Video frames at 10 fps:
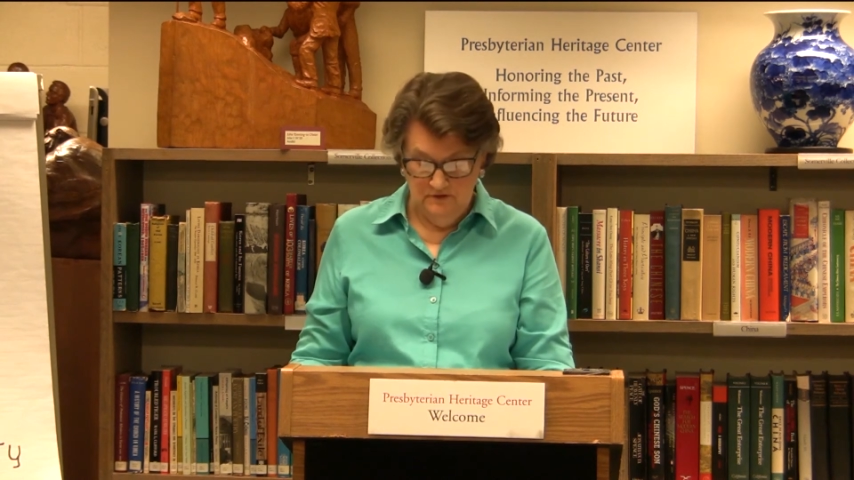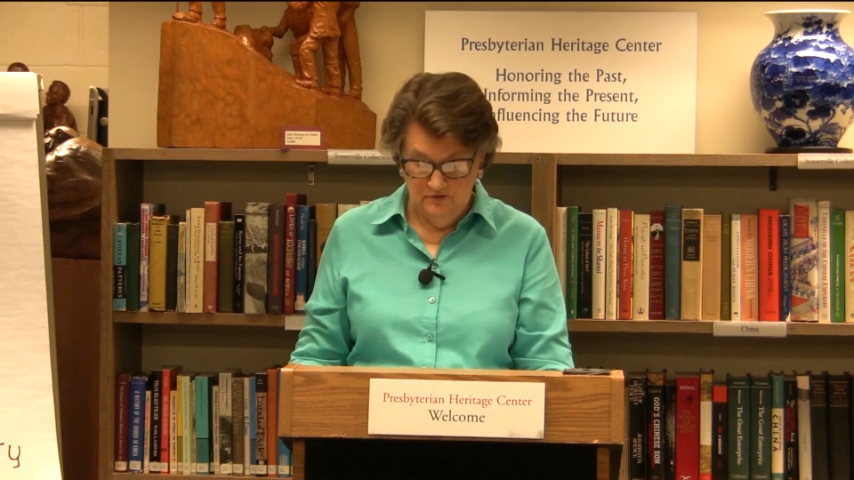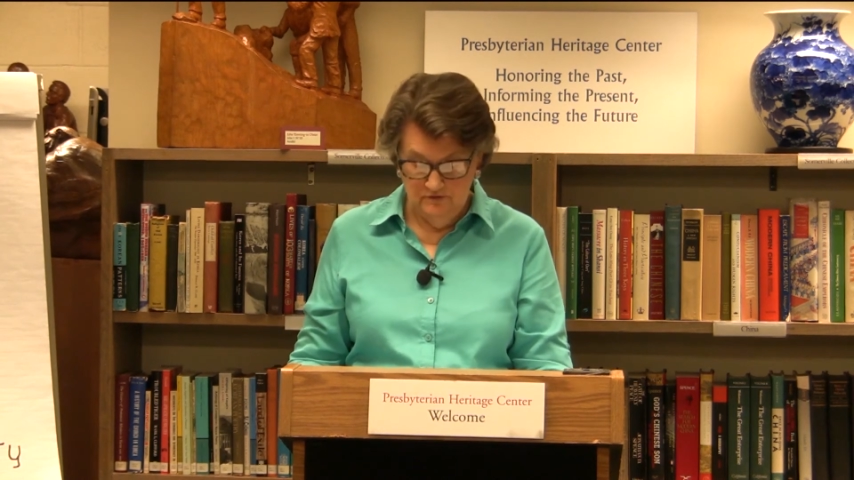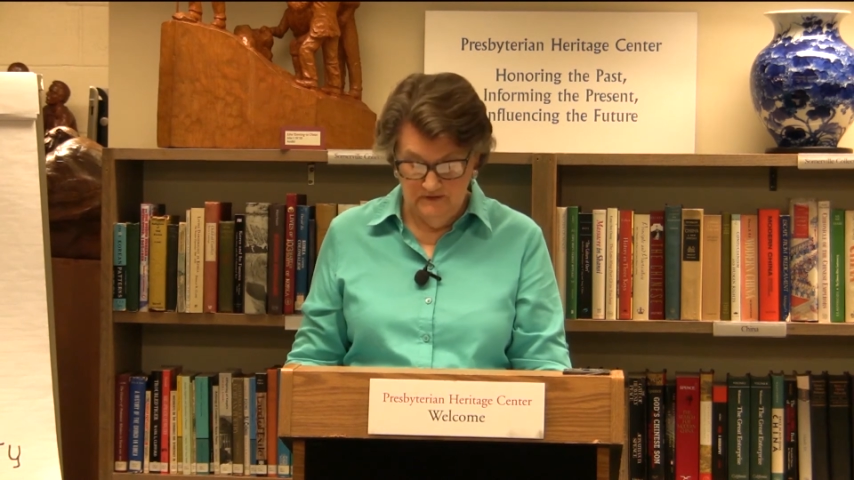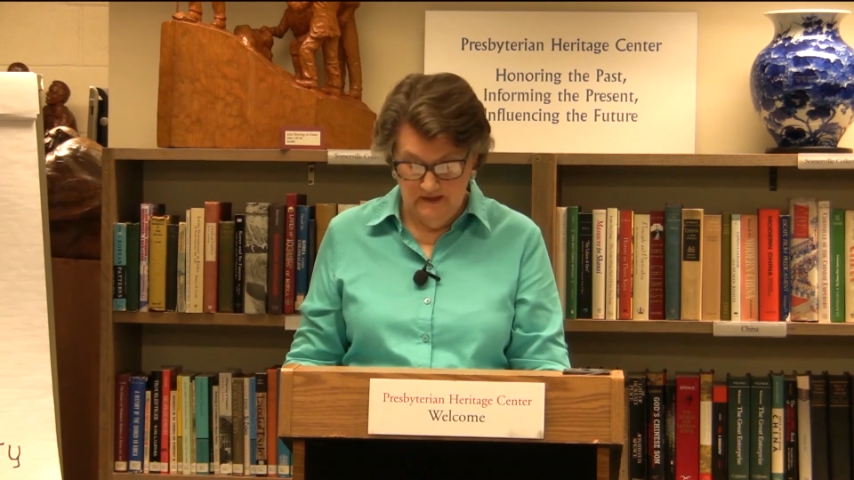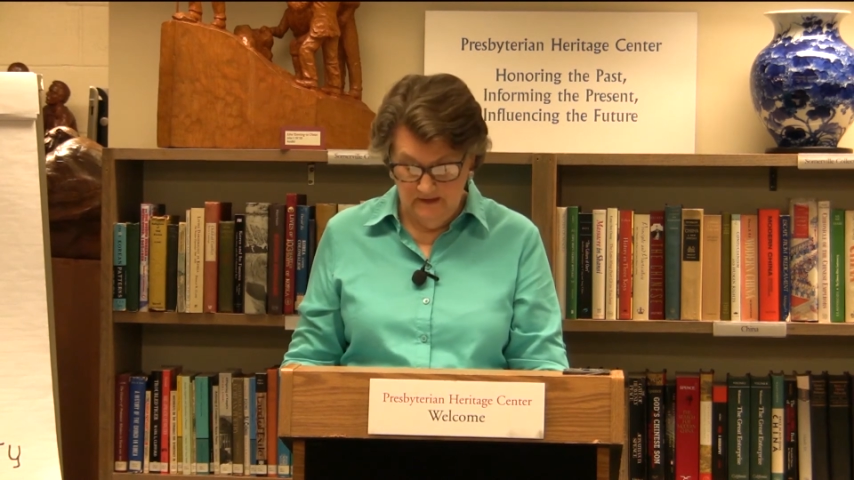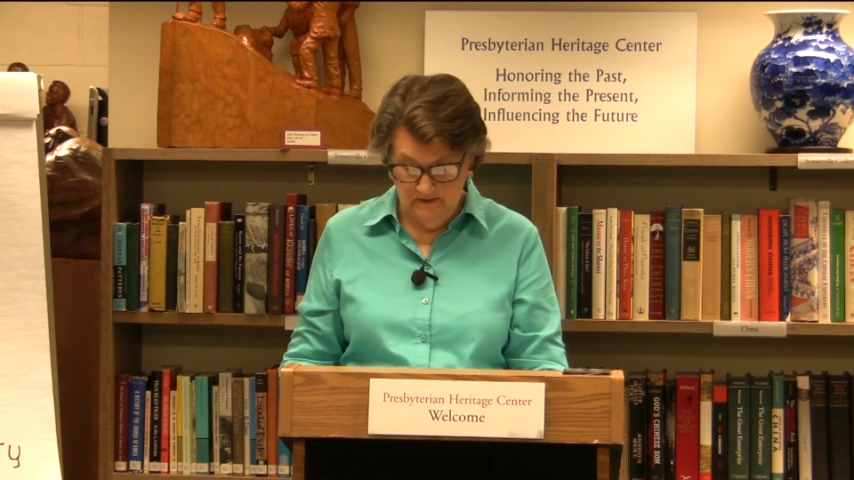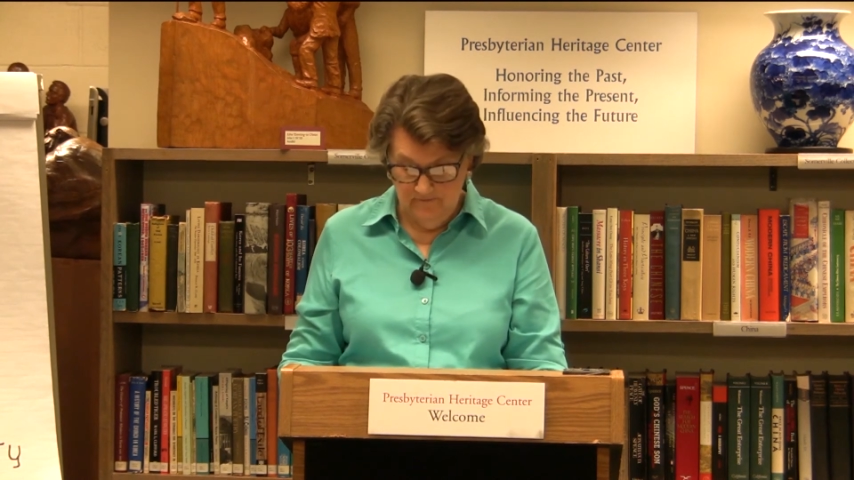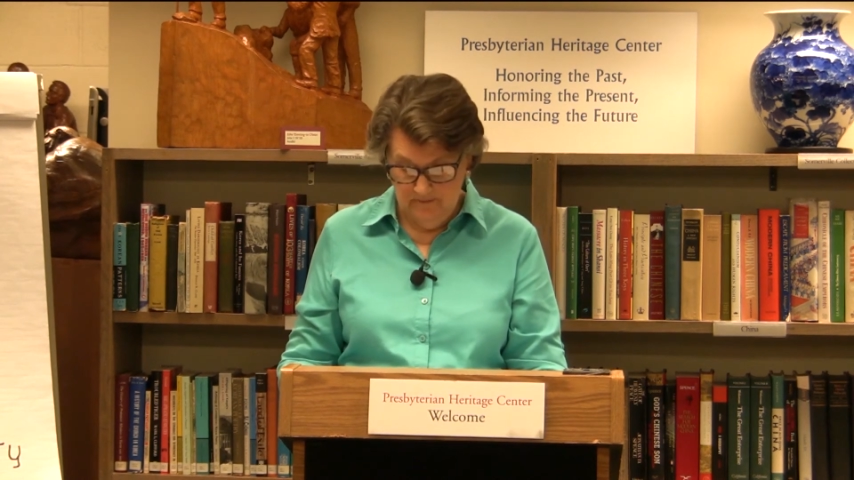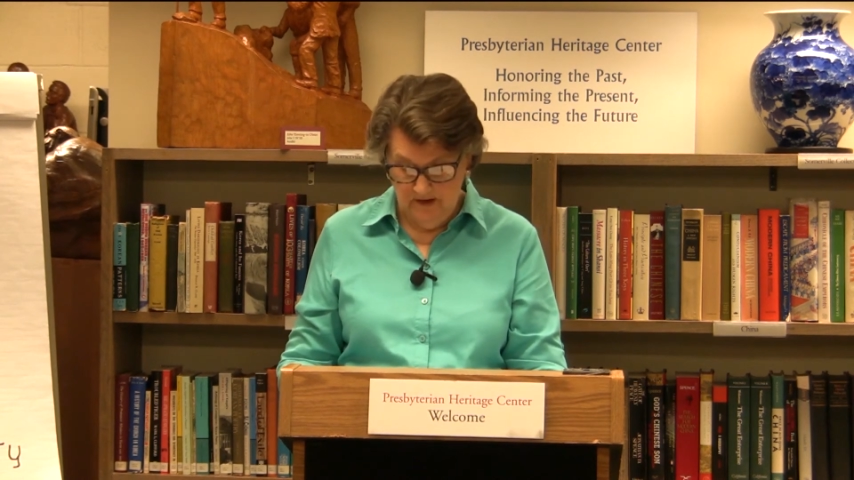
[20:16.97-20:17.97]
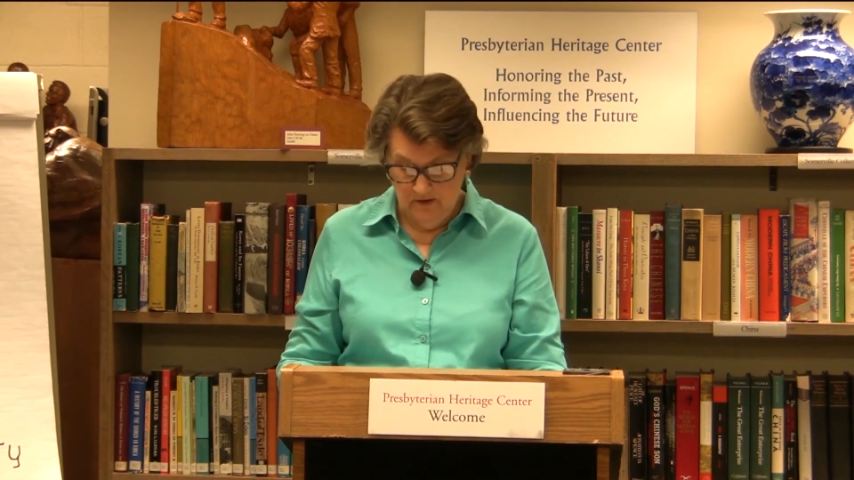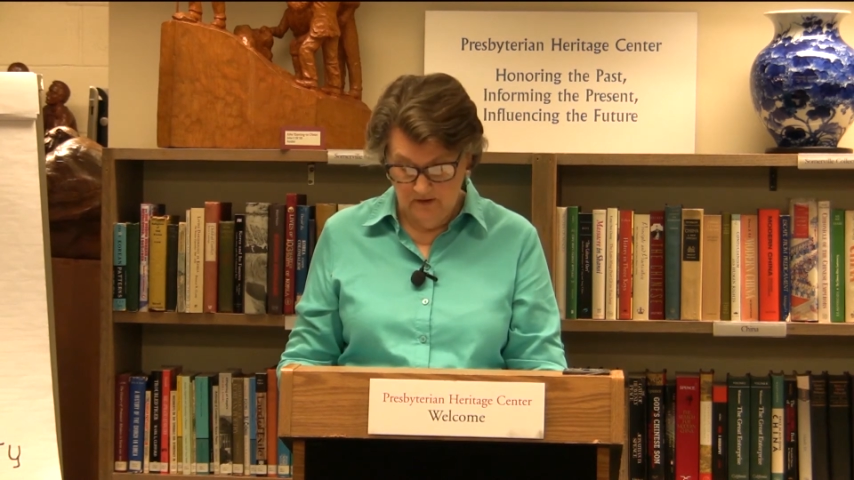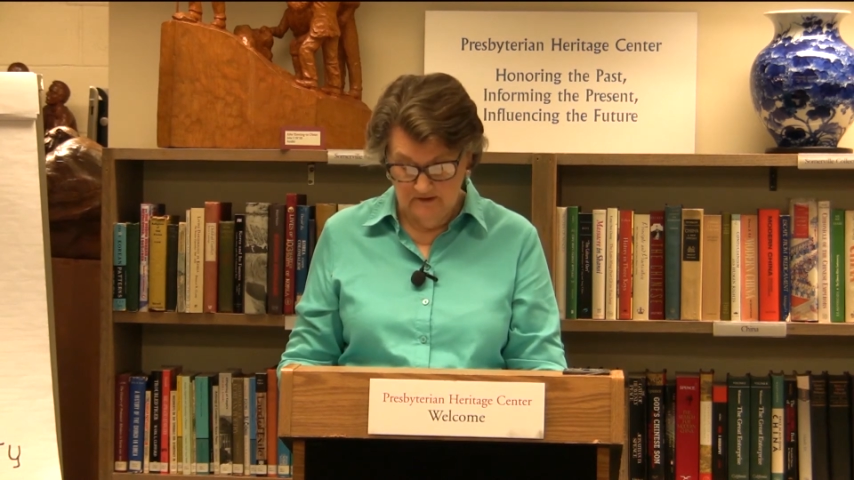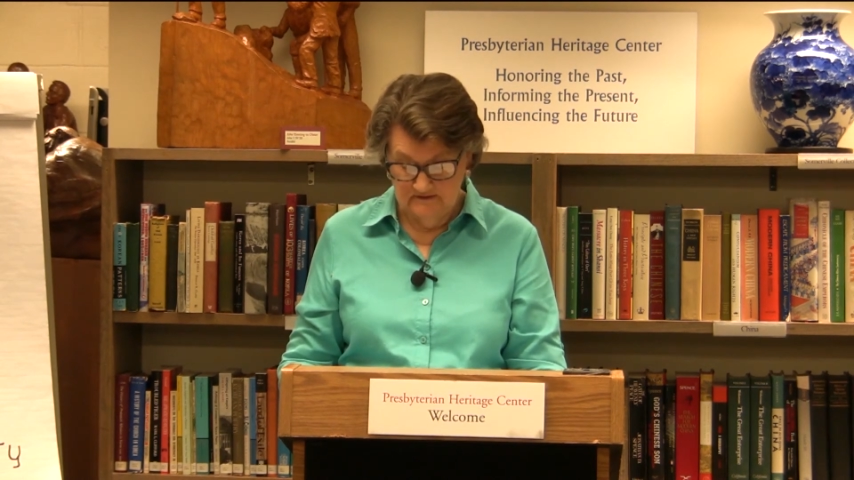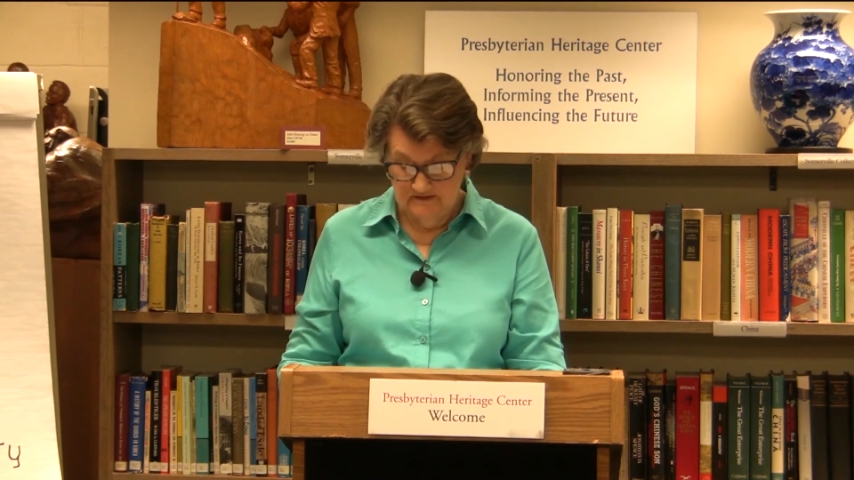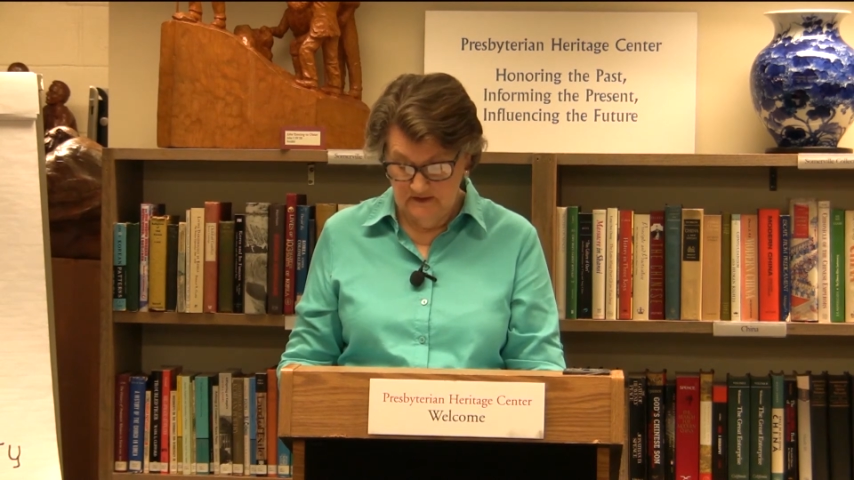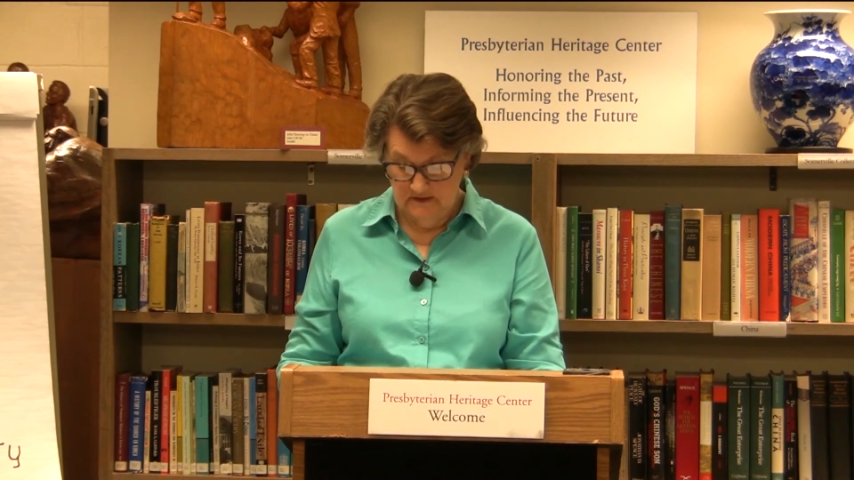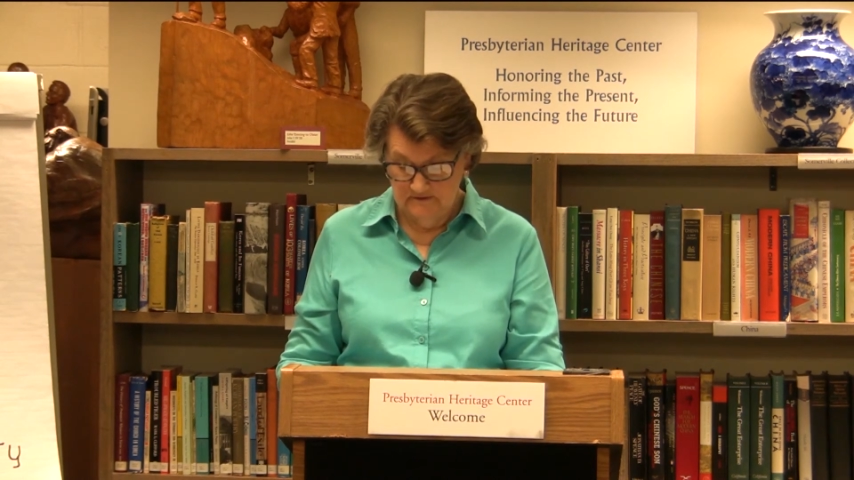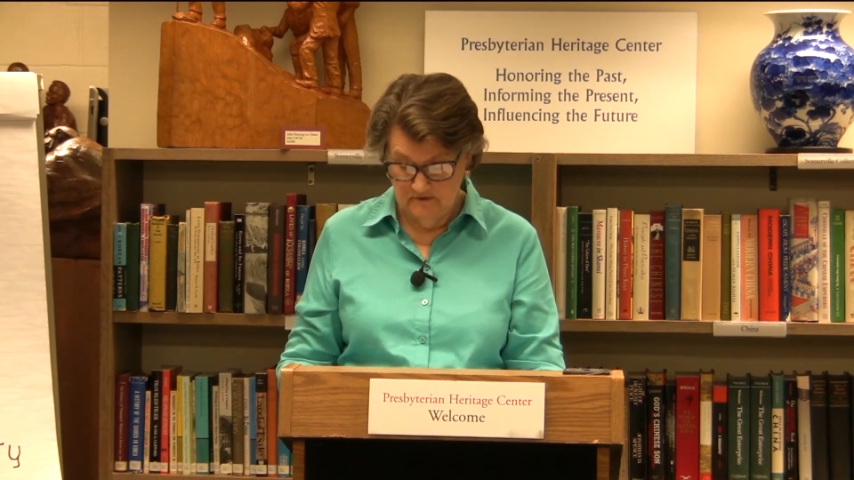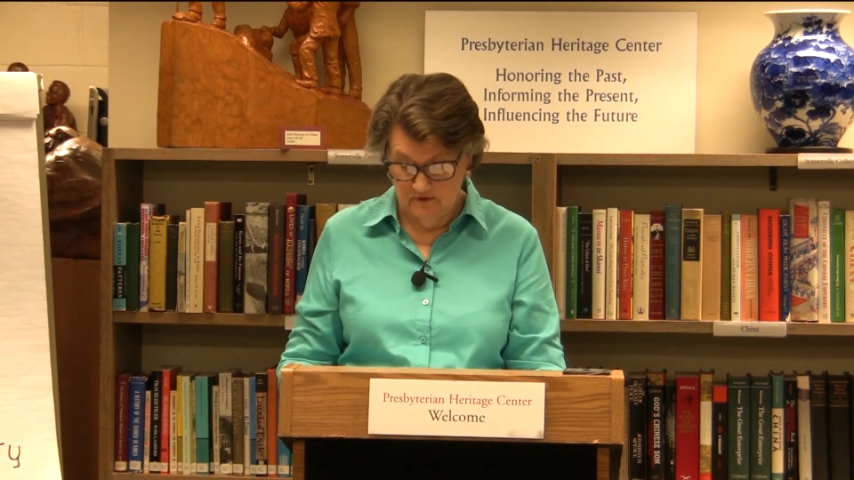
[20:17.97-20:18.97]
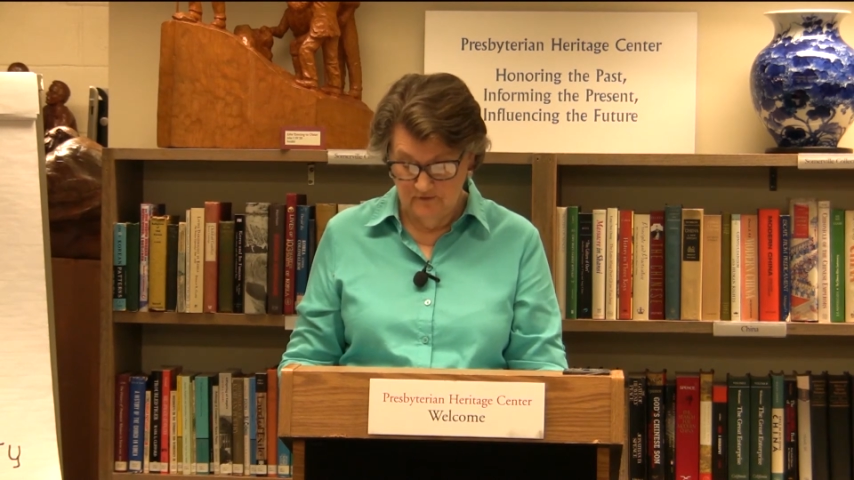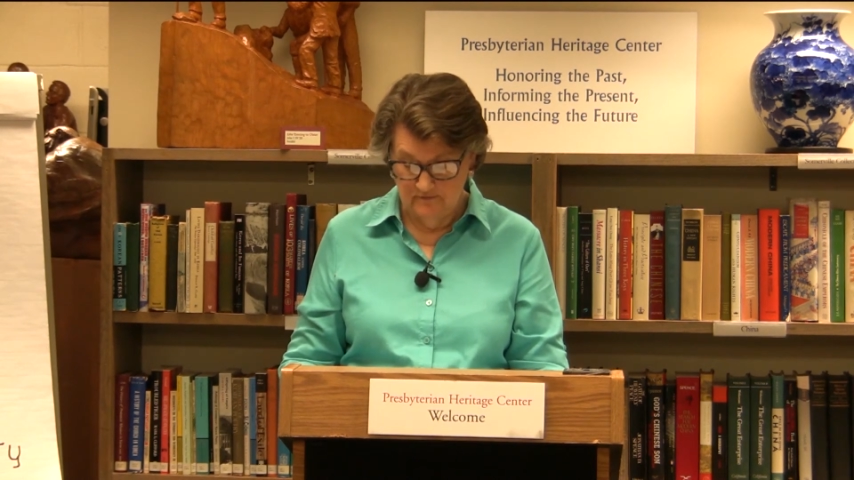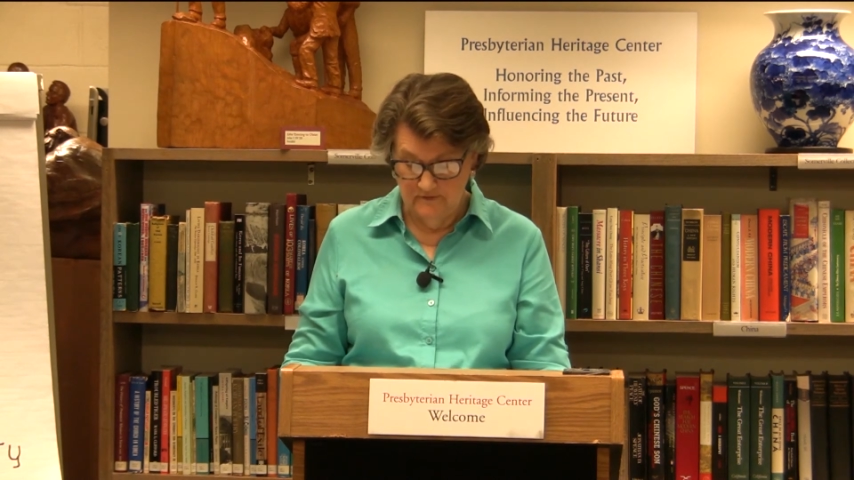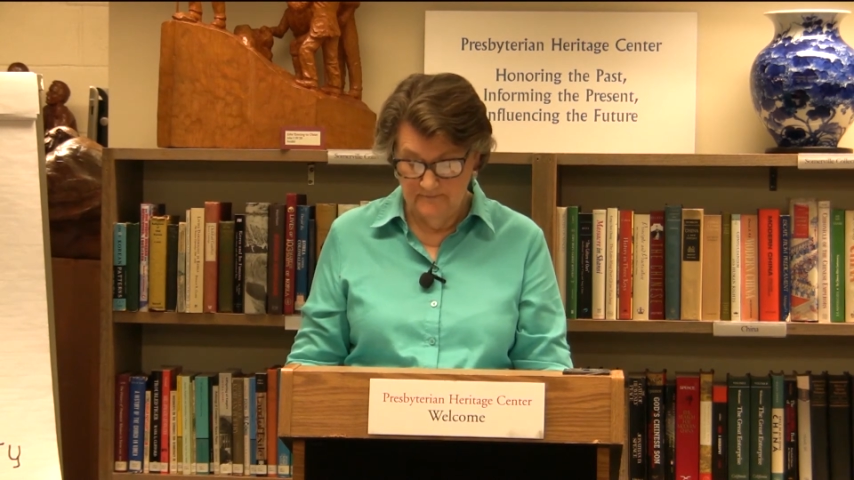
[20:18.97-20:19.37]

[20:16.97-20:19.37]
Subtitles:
to the Native Americans that he served,